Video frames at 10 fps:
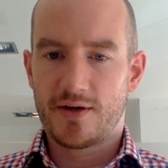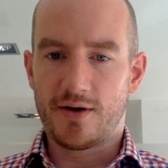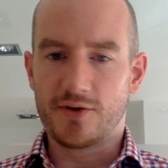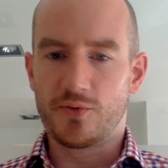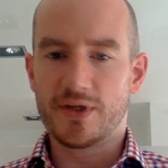On
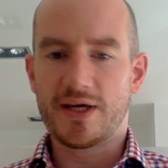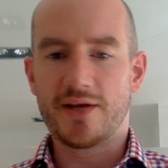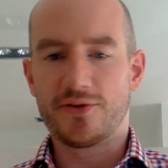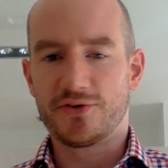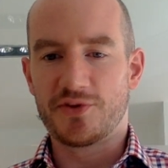the one hand,
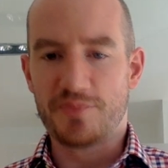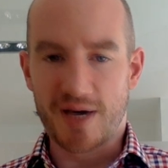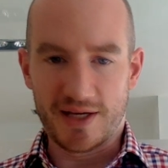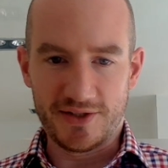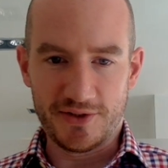there's the
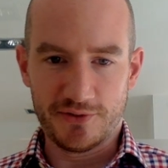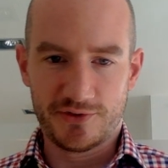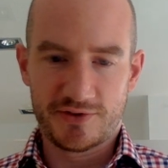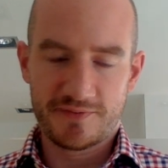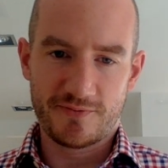bad
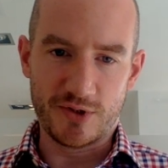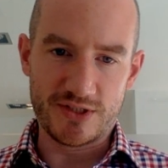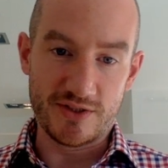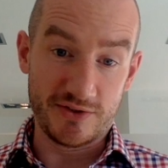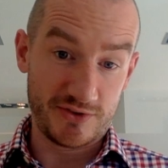news, which
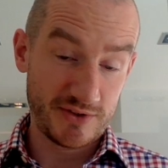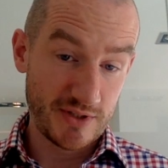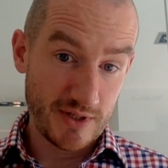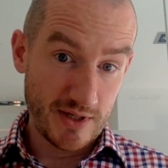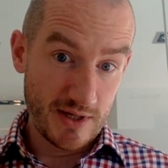is
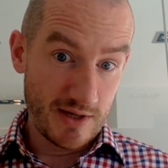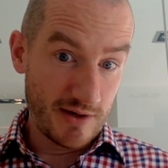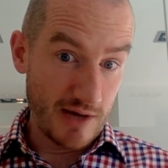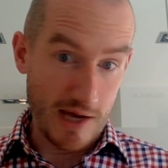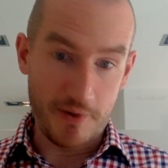
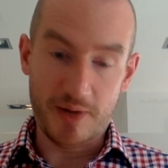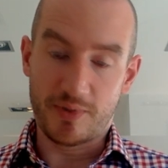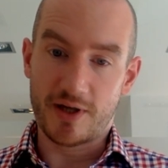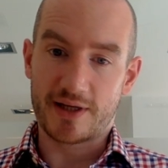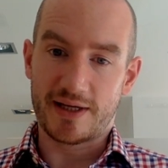how ad
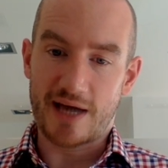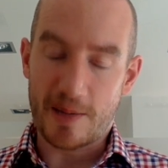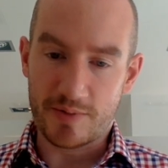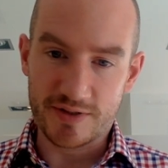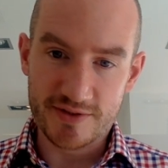blocking
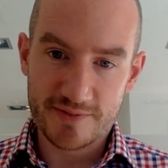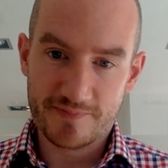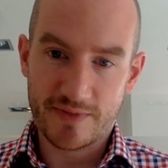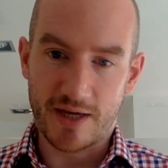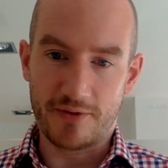happened,
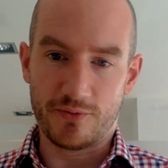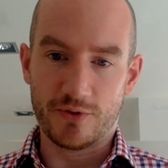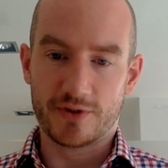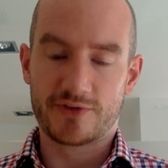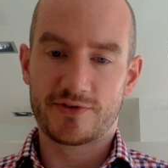how it
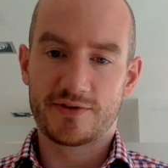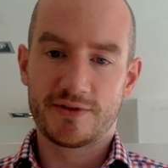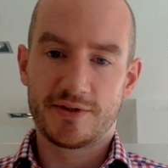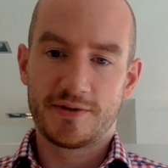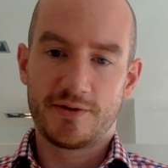works,
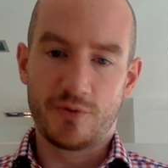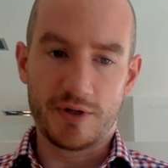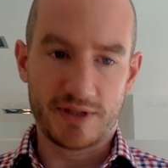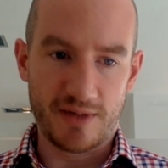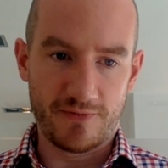where
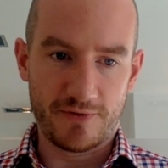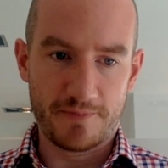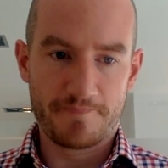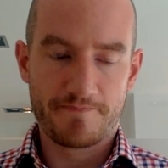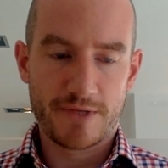it came from.
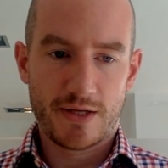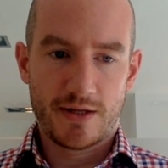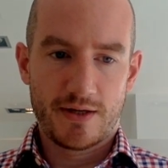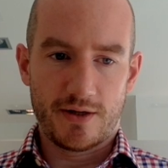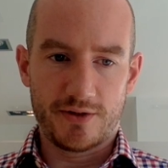
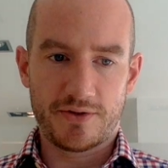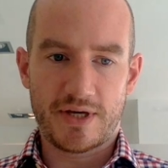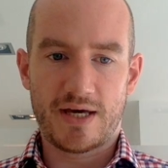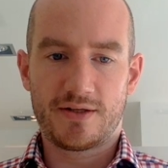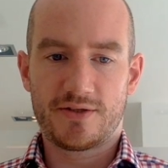On the other
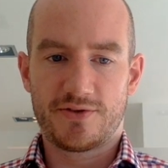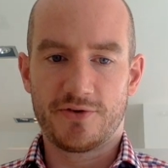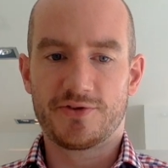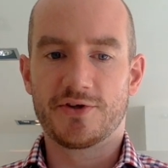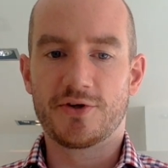hand,
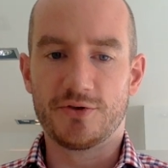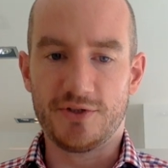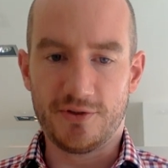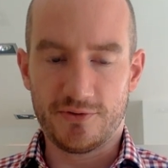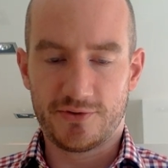there's the good
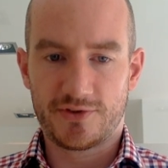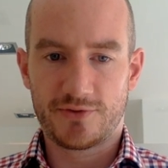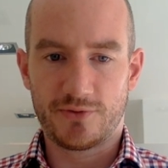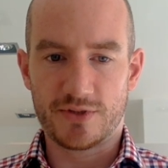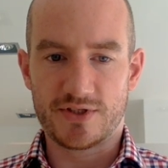news,
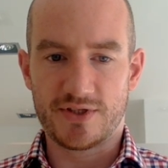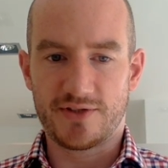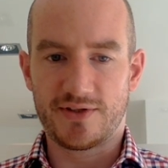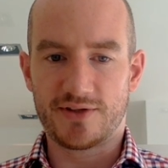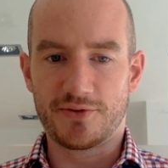which is
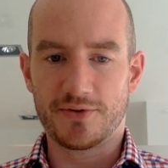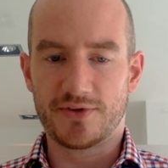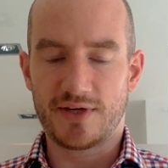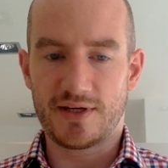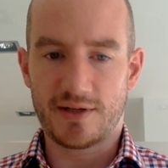that there is
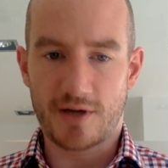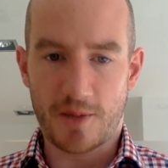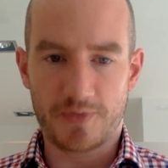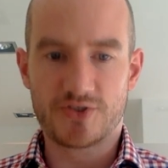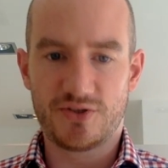an
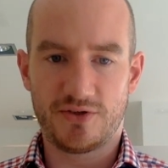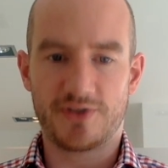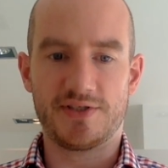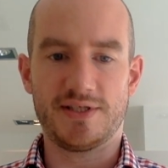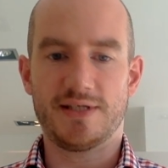
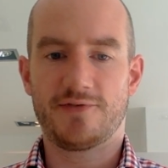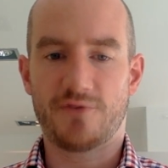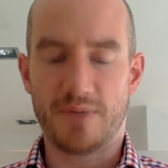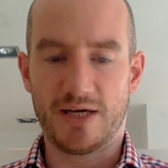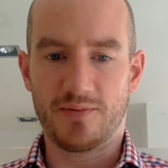opportunity from
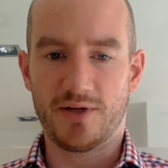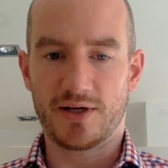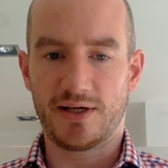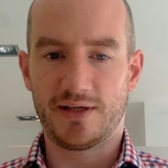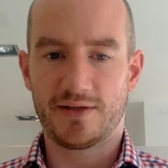ad
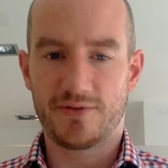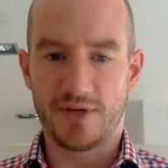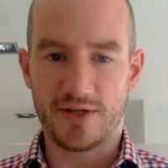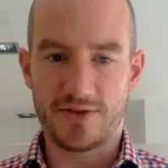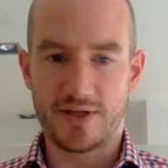blocking that
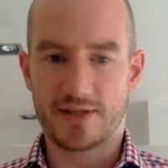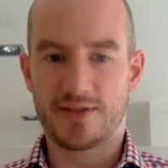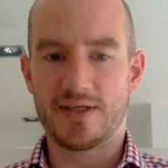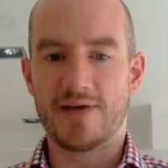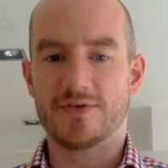I think
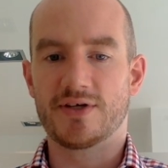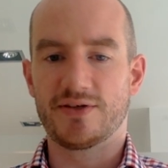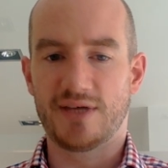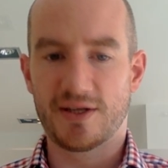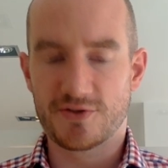the
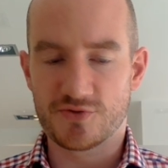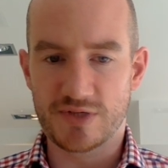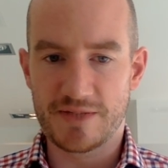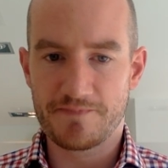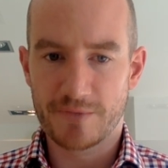advertising industry